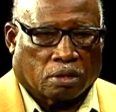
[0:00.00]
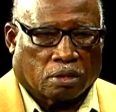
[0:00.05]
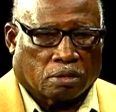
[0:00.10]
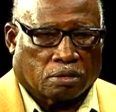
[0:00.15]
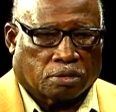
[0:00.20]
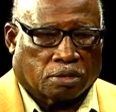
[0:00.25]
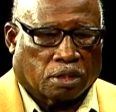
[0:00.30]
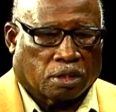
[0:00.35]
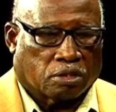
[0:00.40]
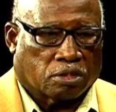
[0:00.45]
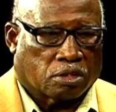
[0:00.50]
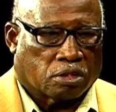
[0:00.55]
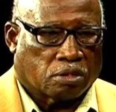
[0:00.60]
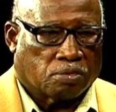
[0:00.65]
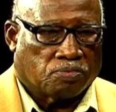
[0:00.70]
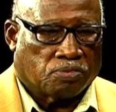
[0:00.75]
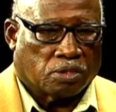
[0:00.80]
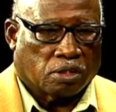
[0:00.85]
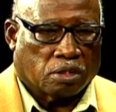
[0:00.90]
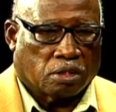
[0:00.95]
since
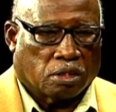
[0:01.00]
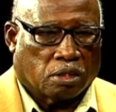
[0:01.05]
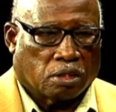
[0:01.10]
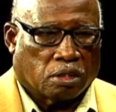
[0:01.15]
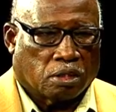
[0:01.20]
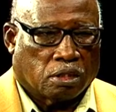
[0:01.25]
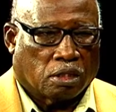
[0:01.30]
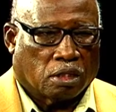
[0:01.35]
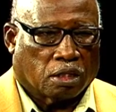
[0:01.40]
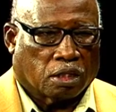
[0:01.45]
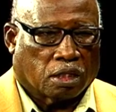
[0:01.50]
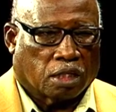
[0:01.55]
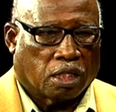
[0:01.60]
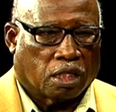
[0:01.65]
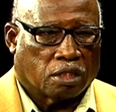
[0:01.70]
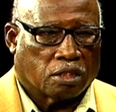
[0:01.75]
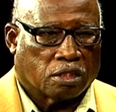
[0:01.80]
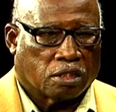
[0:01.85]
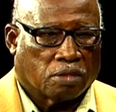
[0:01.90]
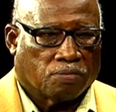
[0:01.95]
young
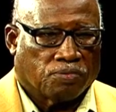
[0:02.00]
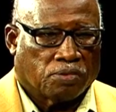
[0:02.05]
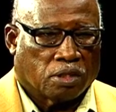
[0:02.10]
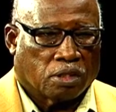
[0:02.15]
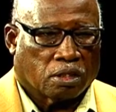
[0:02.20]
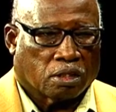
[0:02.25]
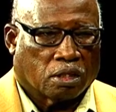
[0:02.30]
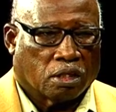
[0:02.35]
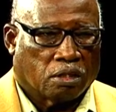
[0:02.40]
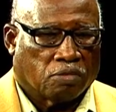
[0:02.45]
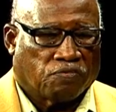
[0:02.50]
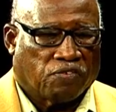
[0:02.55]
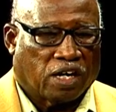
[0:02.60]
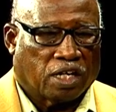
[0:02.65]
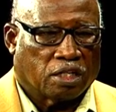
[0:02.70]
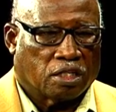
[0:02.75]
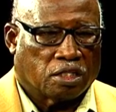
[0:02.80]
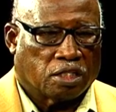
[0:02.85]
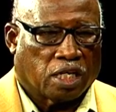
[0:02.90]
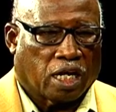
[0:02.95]
kids couldn't
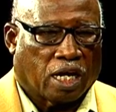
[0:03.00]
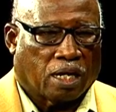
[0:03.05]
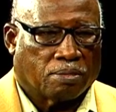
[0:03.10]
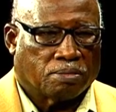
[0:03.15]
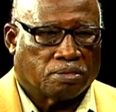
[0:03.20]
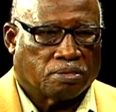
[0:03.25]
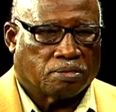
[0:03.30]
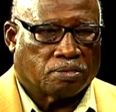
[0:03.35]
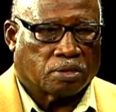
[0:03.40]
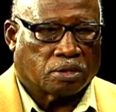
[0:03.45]
find a job?